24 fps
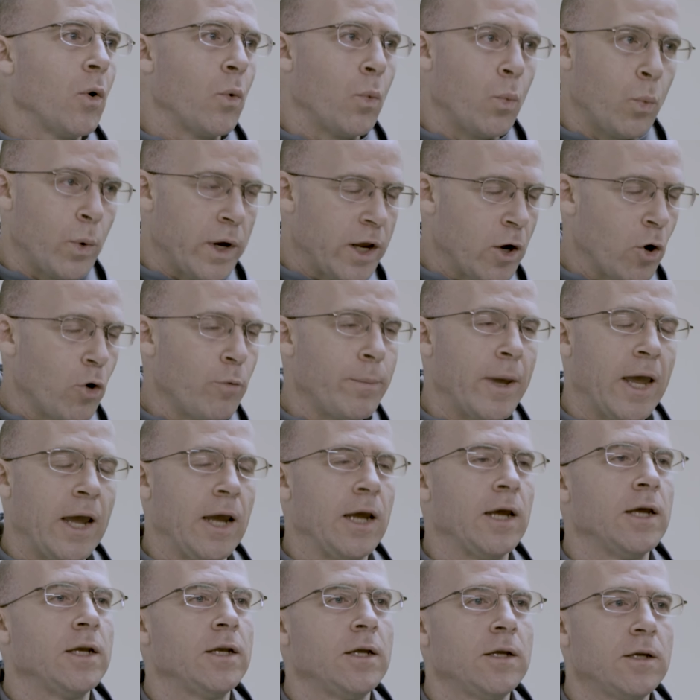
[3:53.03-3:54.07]
we
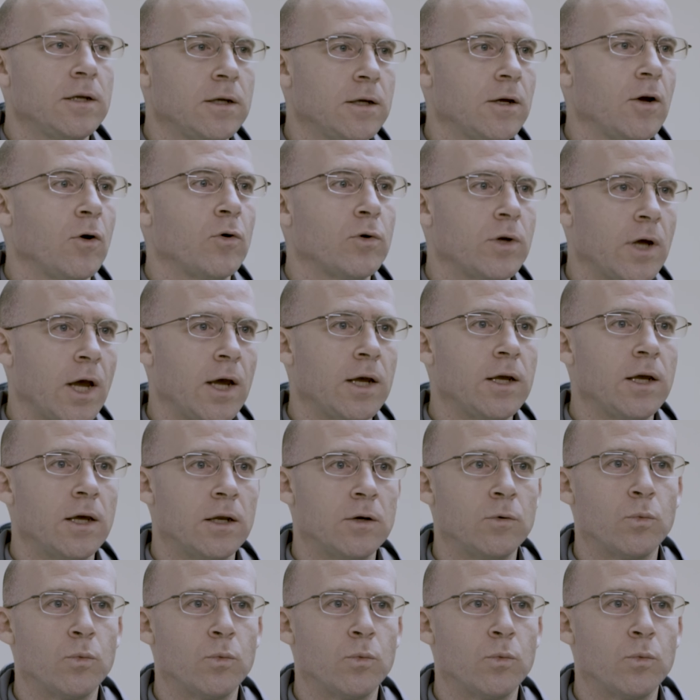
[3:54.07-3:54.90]
obeyed, okay?